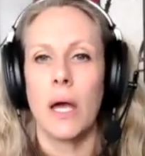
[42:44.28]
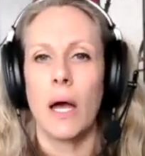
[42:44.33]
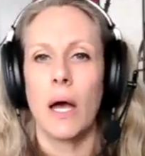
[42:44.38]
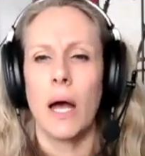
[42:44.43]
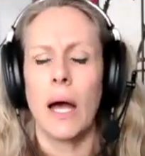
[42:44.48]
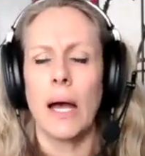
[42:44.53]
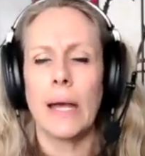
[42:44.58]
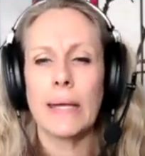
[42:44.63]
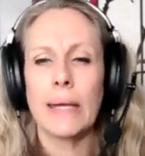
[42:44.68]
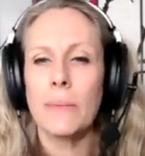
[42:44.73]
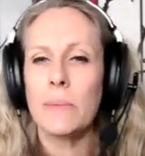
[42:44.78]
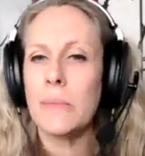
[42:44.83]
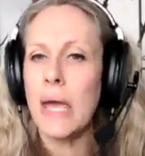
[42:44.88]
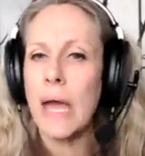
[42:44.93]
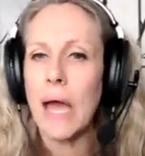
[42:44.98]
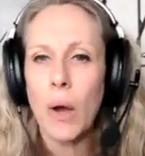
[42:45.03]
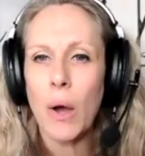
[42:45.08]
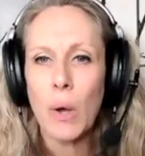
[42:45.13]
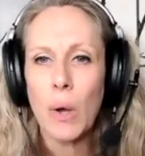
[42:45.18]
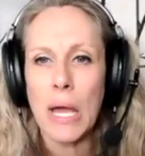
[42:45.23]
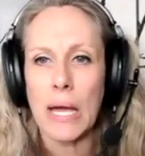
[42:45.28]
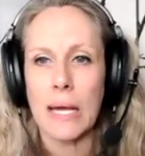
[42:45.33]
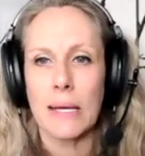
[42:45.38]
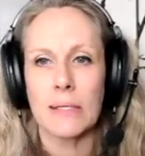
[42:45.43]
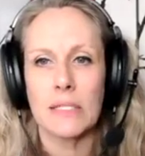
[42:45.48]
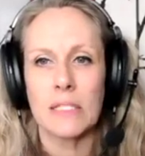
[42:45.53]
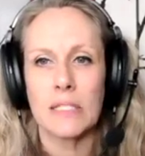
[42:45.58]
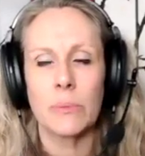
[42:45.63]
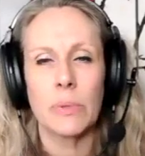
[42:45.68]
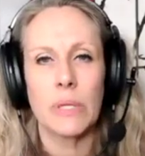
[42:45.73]
I am now
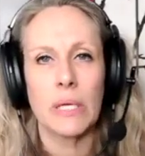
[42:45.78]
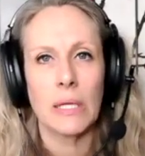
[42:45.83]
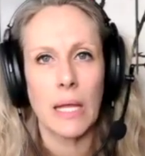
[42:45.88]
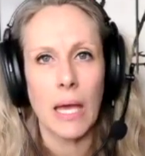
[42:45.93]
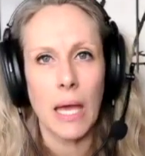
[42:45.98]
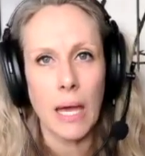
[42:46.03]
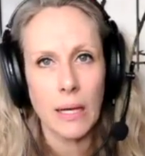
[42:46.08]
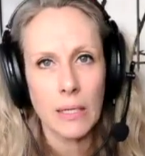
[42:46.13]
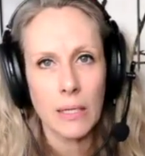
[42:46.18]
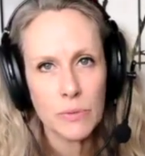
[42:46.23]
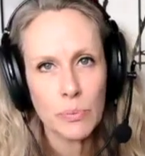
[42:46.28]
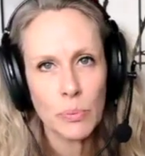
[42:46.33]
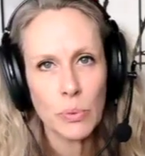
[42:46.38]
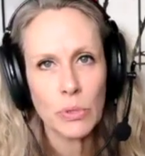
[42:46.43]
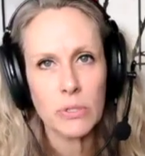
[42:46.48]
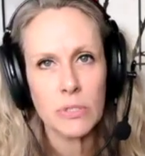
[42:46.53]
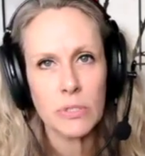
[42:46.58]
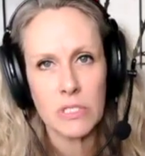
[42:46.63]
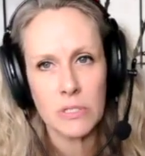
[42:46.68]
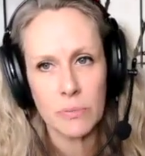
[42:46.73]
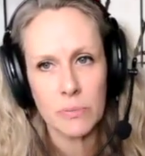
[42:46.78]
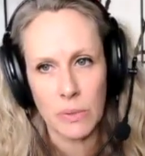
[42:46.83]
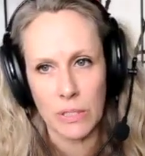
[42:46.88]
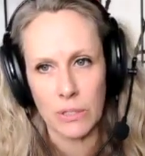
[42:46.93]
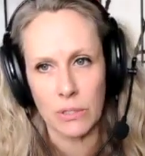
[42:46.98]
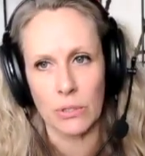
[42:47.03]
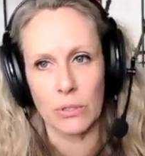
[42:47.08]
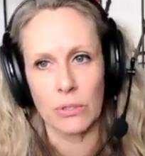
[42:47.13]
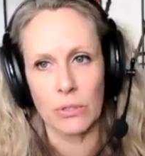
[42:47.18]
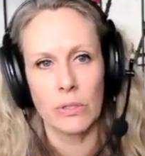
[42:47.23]
asked to be an expert
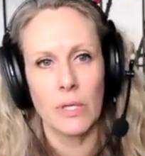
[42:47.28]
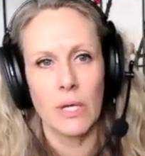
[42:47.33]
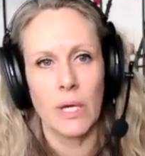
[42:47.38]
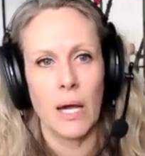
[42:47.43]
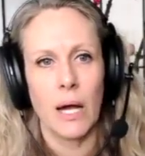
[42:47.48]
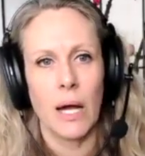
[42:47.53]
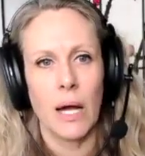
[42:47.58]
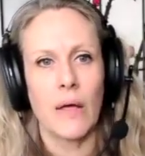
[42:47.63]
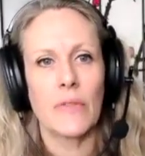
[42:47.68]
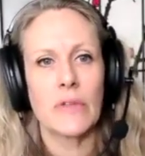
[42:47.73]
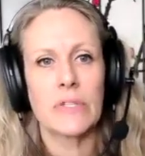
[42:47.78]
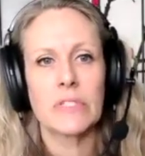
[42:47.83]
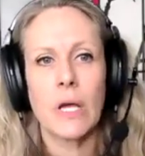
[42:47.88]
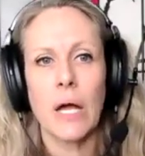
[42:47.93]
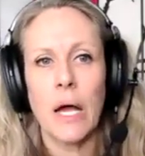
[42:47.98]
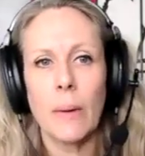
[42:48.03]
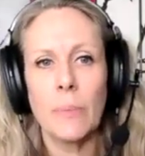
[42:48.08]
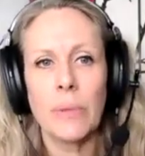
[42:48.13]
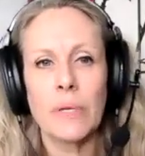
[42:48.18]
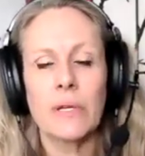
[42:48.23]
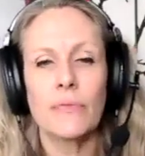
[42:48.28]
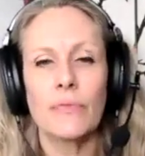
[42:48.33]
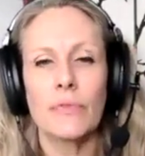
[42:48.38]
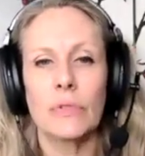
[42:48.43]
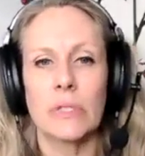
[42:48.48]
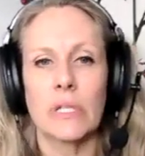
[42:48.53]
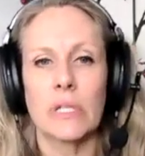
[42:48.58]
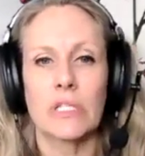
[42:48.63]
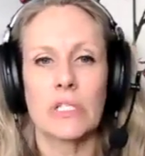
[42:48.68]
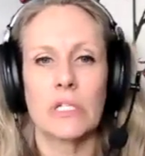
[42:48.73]
speaker on the topic of
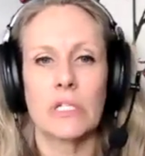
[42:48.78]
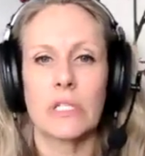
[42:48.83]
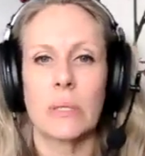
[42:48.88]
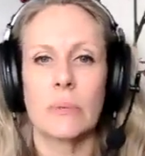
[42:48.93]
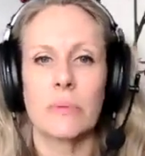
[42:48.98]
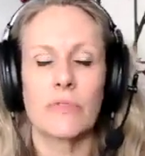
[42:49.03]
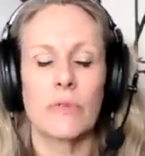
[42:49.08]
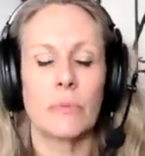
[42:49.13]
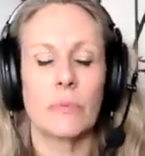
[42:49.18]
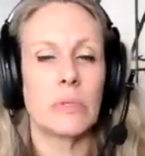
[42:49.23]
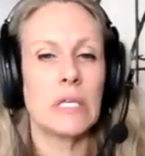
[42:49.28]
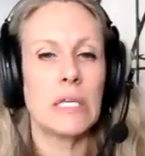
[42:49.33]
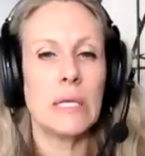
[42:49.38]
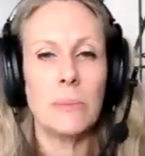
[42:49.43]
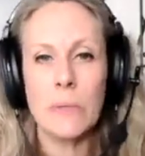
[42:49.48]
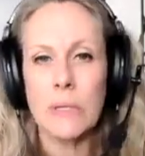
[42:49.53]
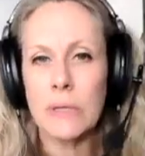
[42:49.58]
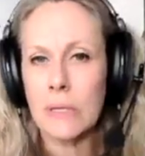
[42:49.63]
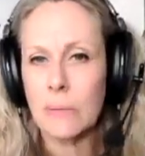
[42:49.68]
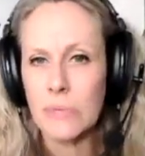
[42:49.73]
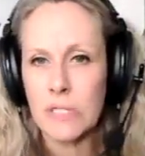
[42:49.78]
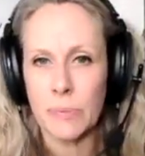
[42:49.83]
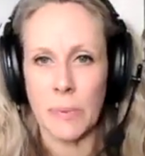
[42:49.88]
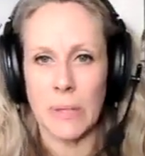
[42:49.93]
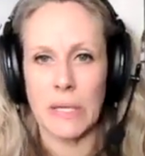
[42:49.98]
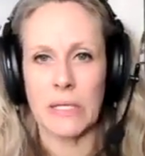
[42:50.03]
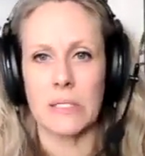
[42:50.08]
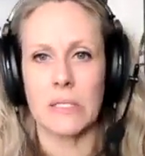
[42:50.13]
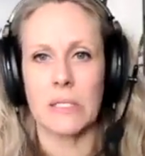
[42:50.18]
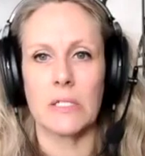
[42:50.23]
relationships, from keeping them
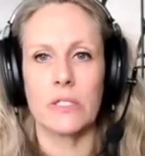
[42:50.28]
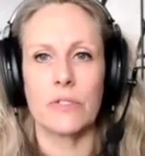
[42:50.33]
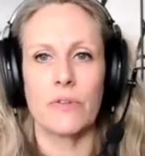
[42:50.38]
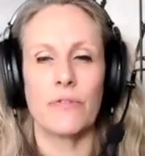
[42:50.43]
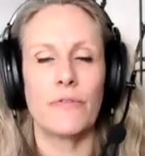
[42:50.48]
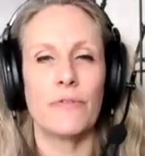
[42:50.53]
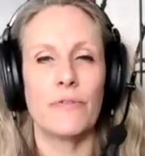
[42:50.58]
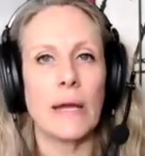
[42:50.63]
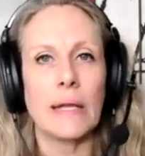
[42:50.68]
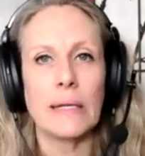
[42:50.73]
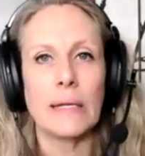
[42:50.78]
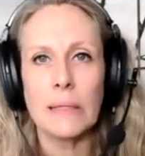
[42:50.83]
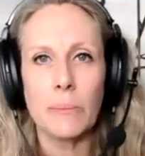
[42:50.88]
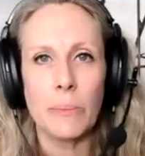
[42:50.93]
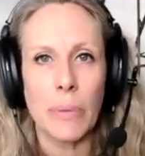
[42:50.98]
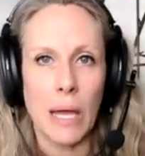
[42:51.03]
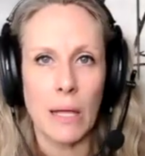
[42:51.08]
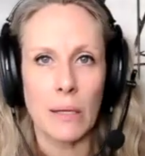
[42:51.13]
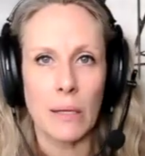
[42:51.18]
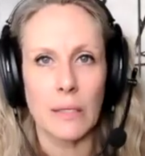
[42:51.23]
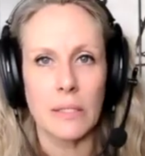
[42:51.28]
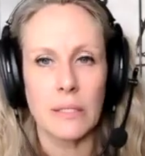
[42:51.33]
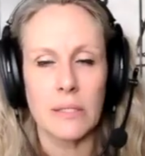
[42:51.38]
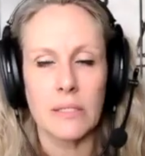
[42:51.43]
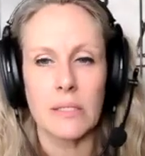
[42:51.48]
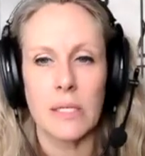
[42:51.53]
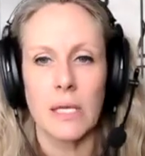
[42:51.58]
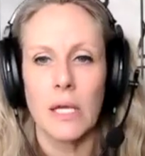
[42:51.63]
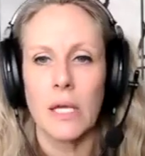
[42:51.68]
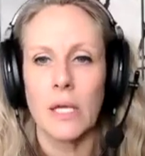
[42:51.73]
spicy to finding
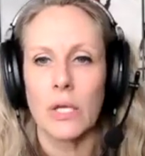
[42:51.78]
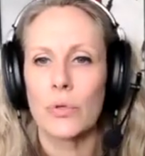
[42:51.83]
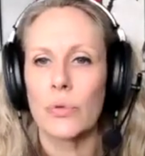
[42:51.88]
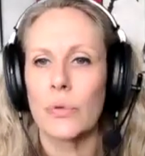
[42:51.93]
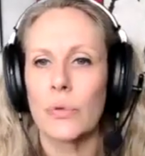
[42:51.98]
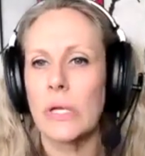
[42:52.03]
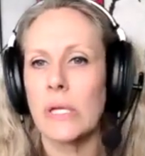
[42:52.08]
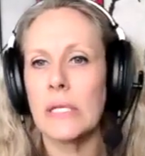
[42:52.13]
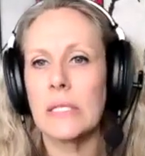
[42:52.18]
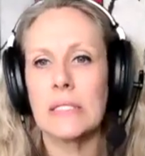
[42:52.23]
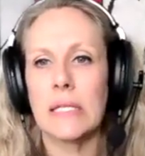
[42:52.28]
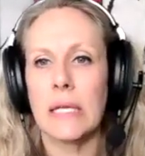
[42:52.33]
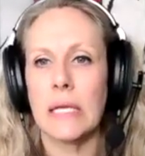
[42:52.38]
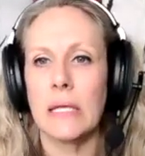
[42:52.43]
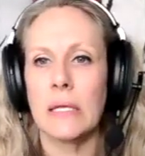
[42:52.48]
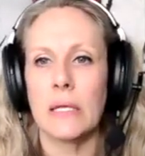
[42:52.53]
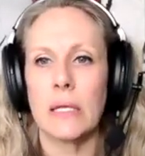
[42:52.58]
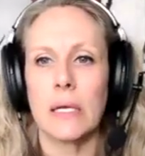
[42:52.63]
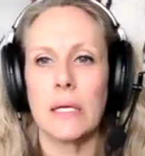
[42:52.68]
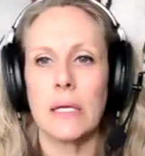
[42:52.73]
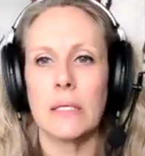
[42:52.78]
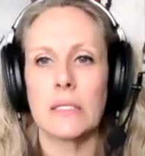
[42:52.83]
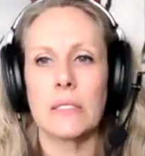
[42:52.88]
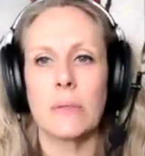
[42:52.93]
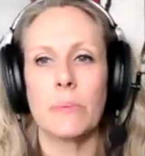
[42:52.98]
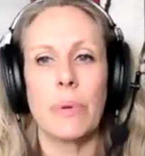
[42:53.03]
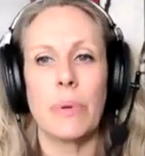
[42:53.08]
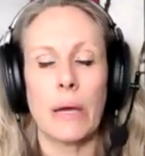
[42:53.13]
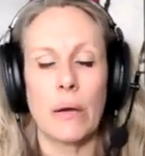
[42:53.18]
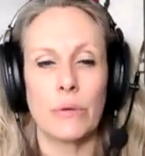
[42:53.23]
balance, creating date nights,
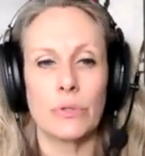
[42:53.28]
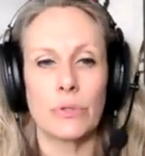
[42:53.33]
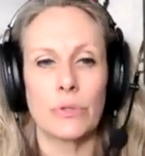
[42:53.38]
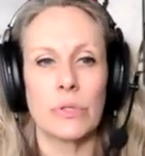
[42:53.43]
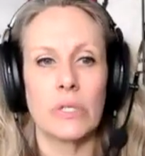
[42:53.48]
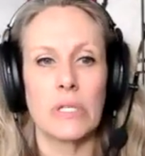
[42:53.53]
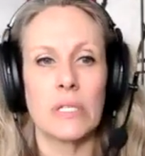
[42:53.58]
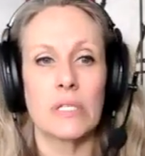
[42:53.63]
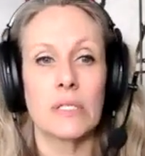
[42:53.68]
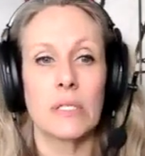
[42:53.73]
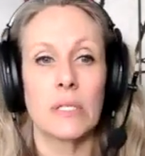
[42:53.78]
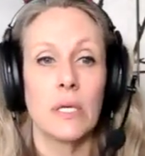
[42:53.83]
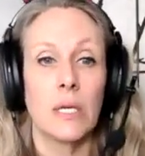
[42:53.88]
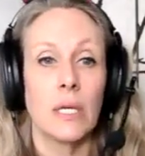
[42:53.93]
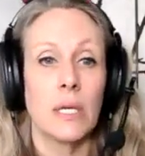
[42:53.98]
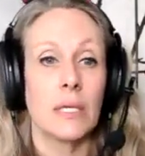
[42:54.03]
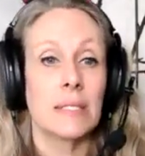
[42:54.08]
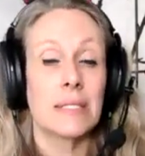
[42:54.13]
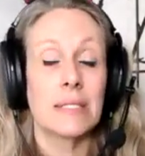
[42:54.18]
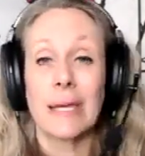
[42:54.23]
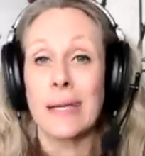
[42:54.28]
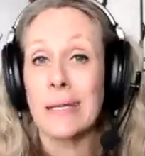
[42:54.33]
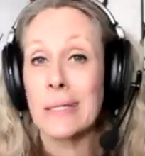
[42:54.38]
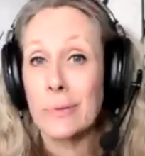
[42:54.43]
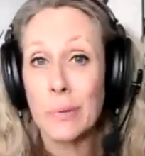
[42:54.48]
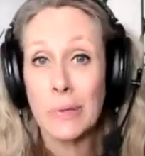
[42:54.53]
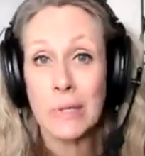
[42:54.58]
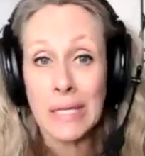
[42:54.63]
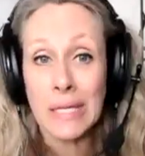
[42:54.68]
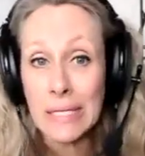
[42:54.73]
boundaries, sex
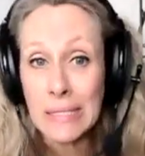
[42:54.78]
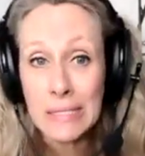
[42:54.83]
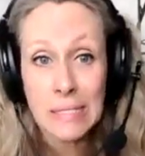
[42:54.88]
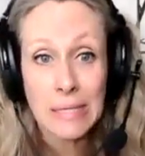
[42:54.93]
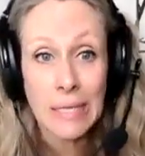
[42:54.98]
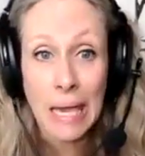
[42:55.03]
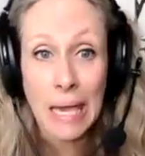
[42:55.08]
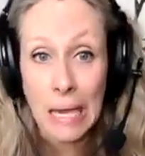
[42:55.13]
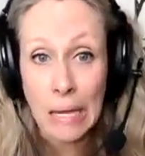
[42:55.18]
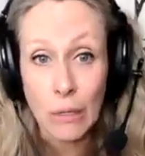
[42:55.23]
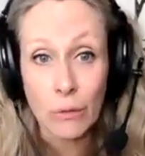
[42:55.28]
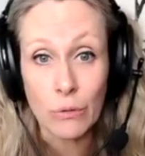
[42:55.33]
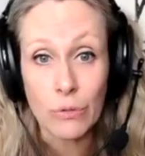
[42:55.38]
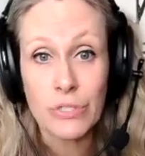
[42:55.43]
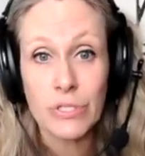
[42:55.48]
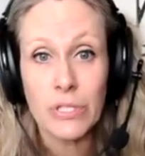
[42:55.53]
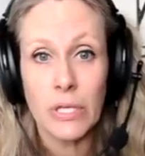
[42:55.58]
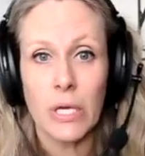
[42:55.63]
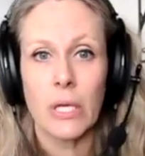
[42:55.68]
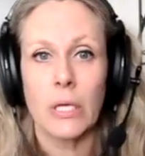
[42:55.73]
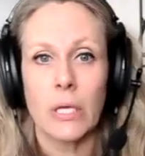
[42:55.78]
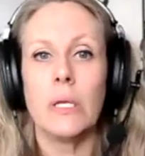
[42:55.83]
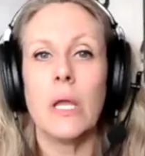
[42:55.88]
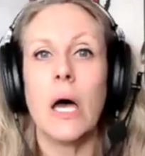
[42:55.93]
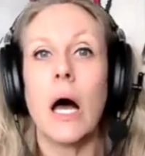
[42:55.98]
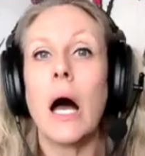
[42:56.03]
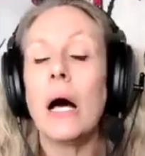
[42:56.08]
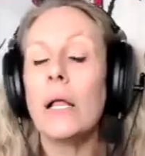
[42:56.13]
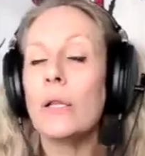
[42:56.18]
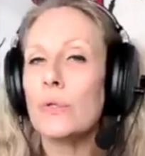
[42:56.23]
with kids in the house,
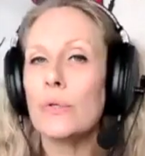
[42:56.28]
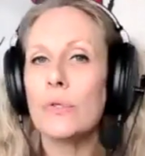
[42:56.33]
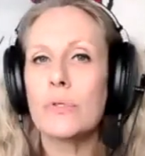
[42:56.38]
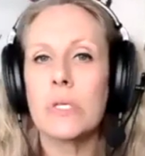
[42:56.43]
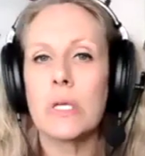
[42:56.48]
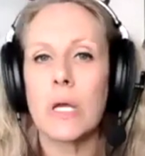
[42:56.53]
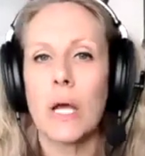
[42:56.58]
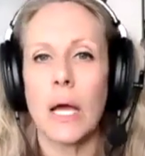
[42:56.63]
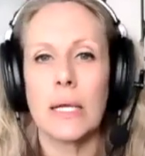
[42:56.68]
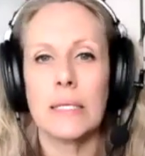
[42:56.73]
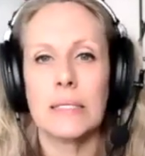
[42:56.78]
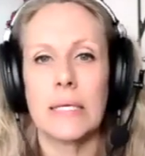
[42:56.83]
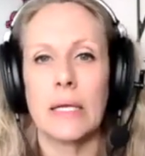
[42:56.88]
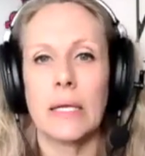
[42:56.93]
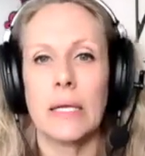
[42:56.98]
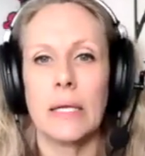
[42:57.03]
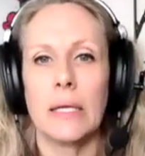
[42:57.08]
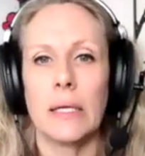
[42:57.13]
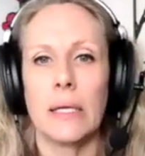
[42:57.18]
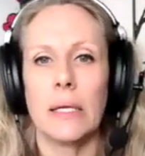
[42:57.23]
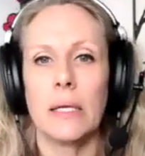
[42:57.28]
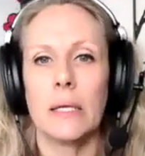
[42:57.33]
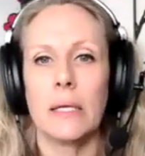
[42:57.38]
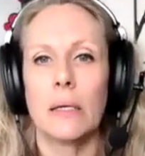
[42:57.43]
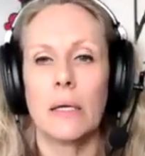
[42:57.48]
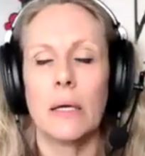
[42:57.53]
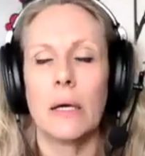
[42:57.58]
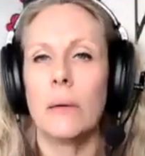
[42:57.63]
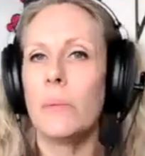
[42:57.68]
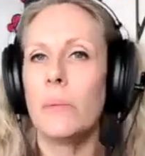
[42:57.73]
not losing identity,
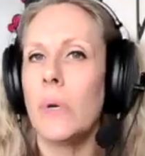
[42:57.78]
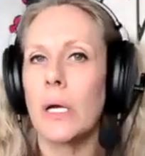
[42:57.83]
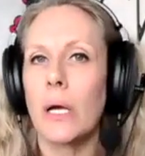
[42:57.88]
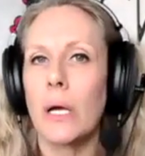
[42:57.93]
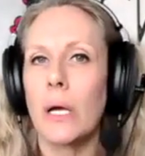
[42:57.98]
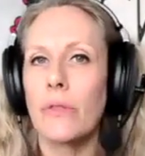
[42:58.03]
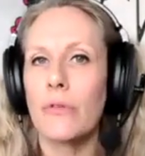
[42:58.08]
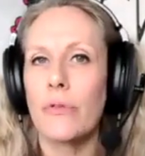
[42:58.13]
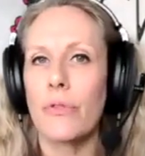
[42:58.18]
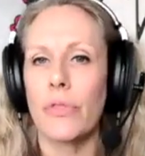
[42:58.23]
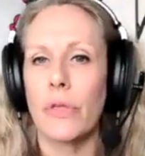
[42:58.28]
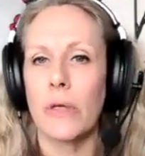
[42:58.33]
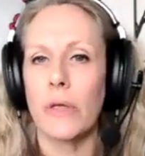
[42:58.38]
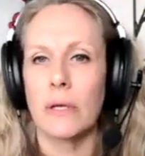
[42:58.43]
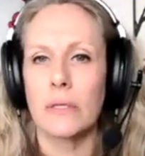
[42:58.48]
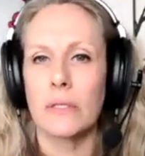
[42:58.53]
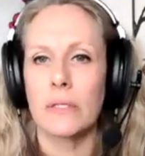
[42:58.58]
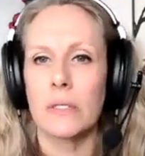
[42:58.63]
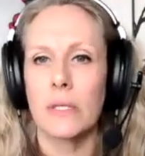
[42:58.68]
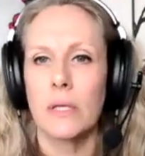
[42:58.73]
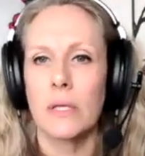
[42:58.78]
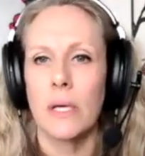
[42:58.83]
among other things.